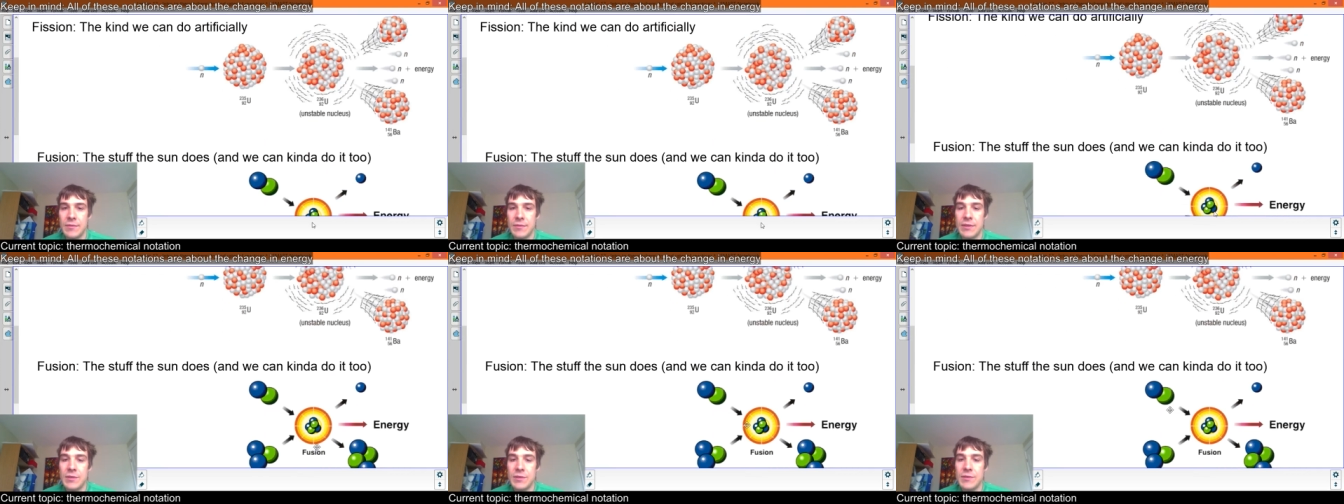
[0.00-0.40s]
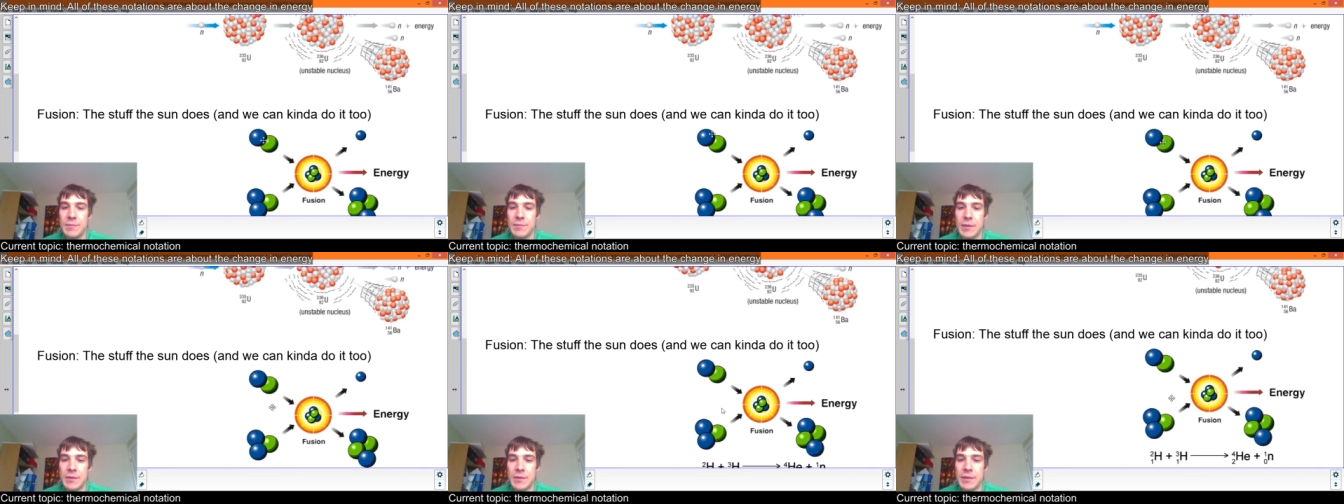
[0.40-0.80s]
when 2
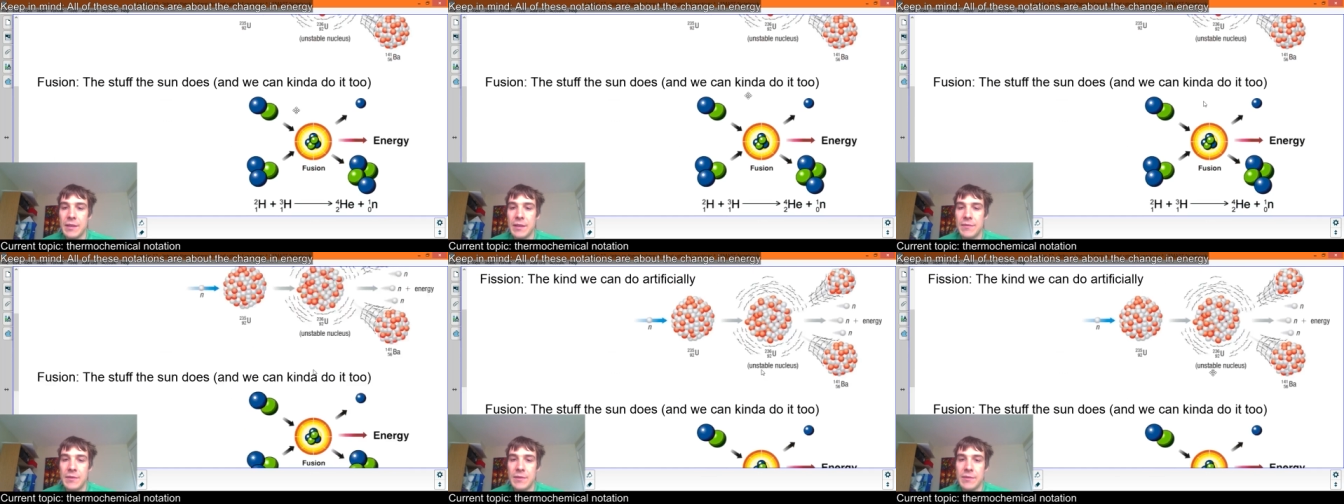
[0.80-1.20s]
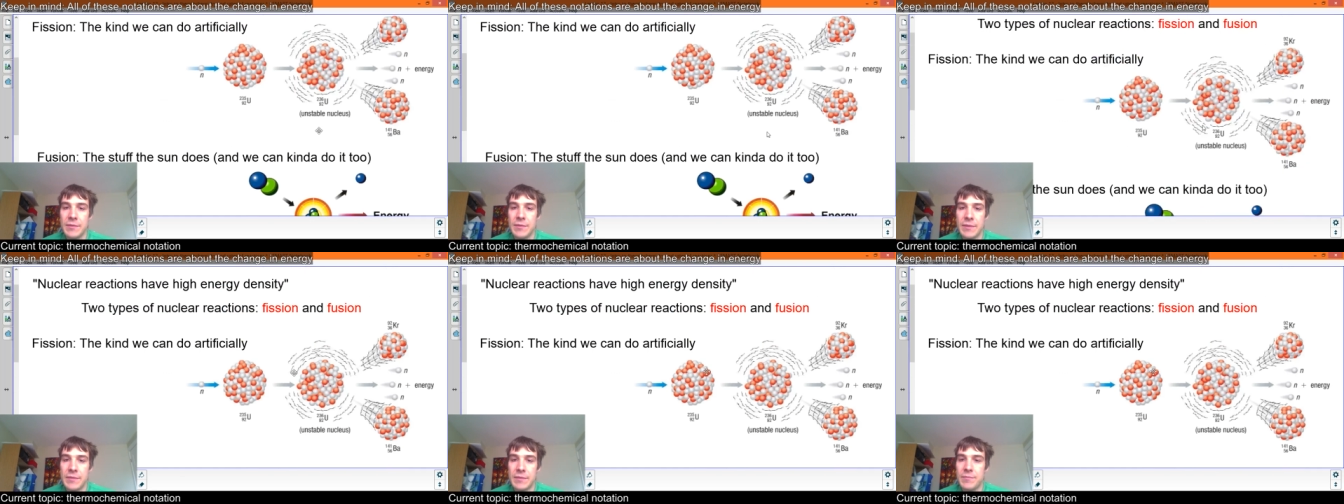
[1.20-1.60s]
small nuclei fuse,
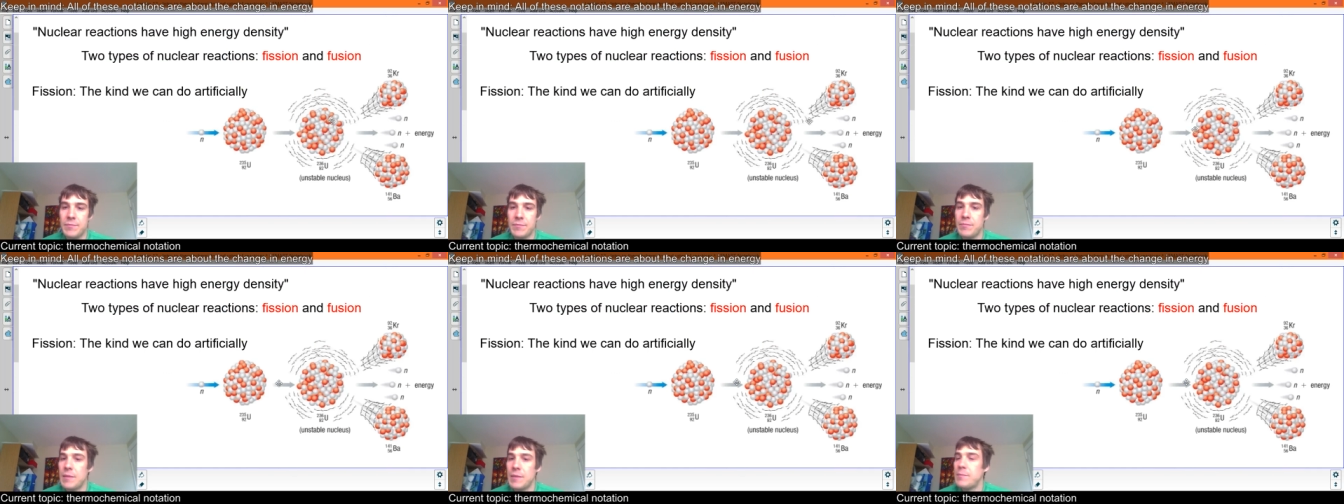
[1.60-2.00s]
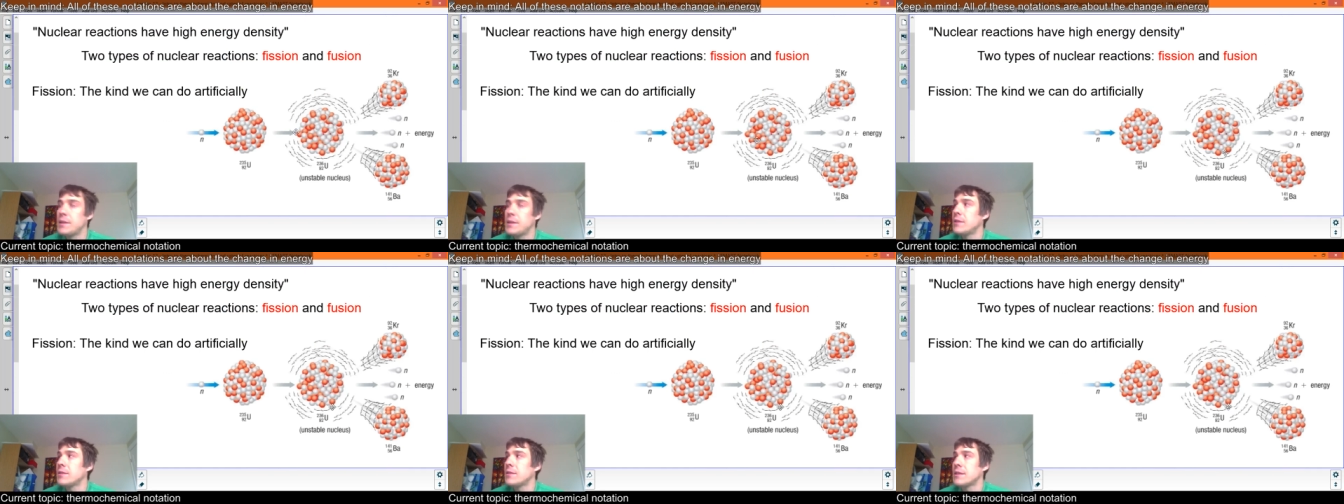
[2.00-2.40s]
or when a
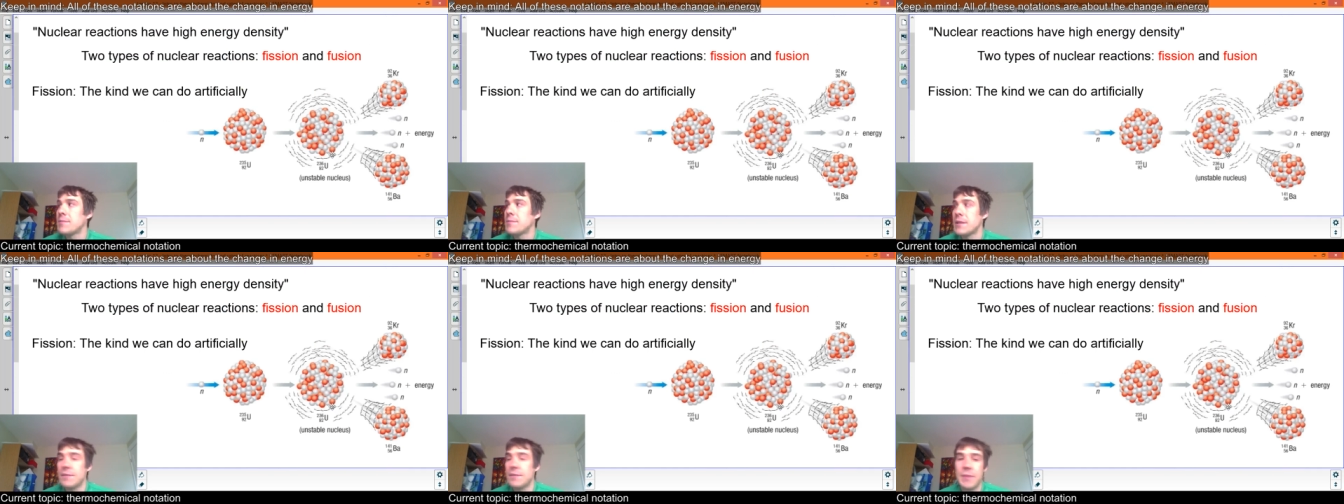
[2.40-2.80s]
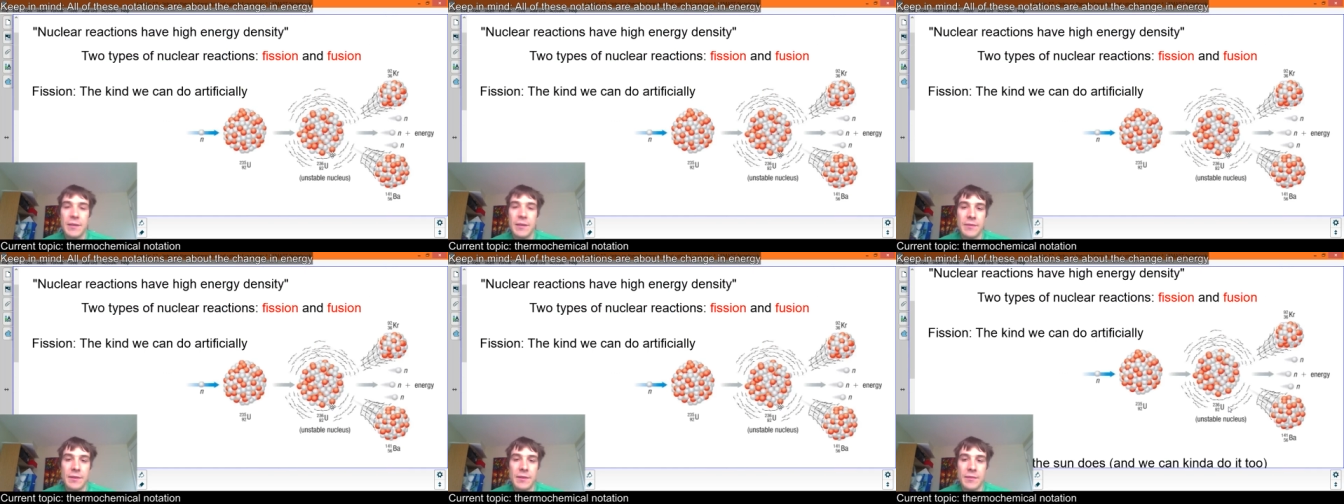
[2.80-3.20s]
big nucleus breaks apart,